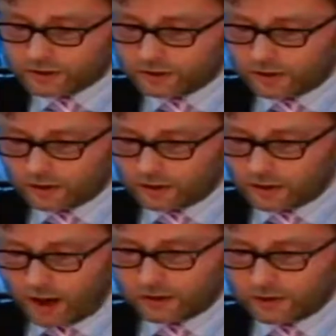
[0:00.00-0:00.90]
and
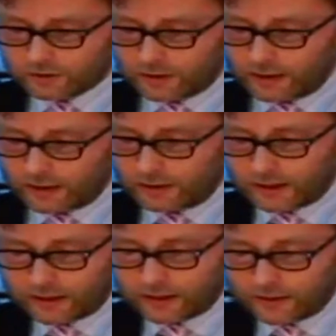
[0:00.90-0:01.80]
became
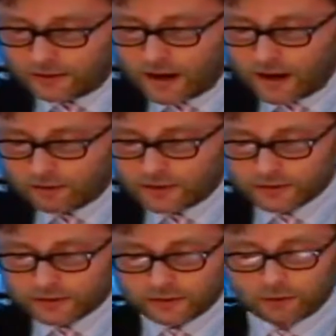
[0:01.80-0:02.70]
a mine
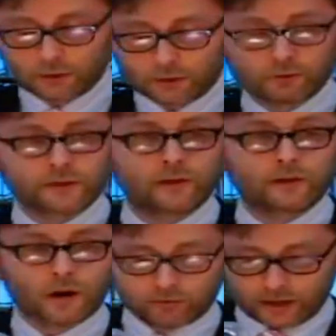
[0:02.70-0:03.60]
of Jesuit
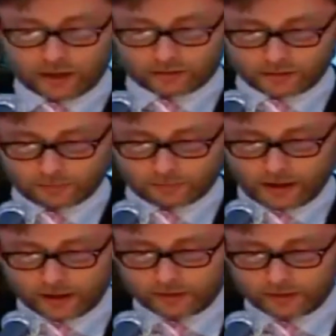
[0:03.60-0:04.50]
converso
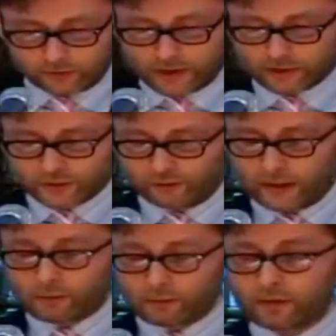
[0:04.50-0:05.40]
vocations,
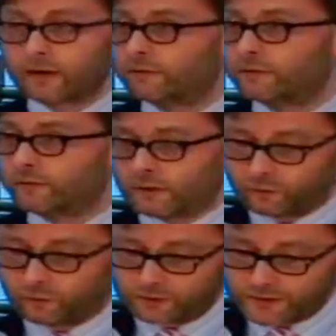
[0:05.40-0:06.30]
was
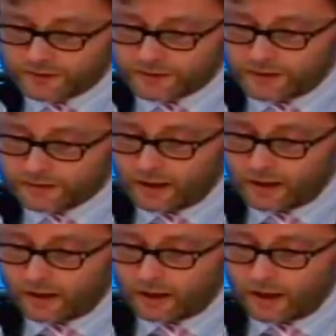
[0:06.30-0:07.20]
located within
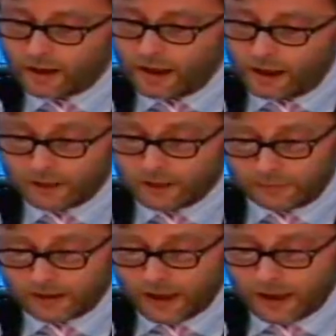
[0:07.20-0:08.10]
Siliceo's
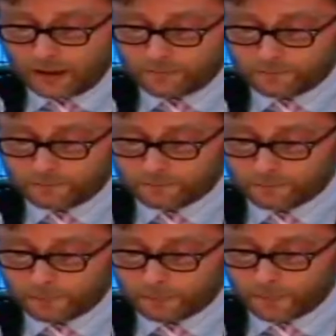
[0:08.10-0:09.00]

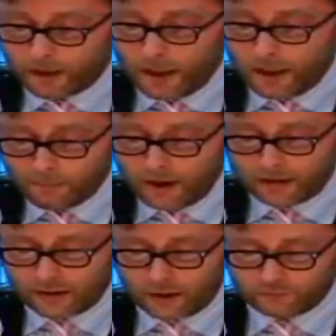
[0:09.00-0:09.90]
diocesan
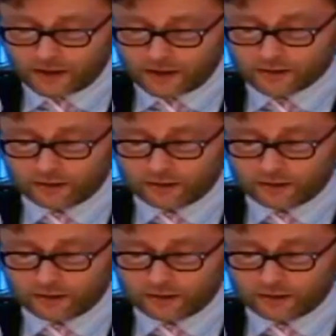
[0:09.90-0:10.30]
jurisdiction.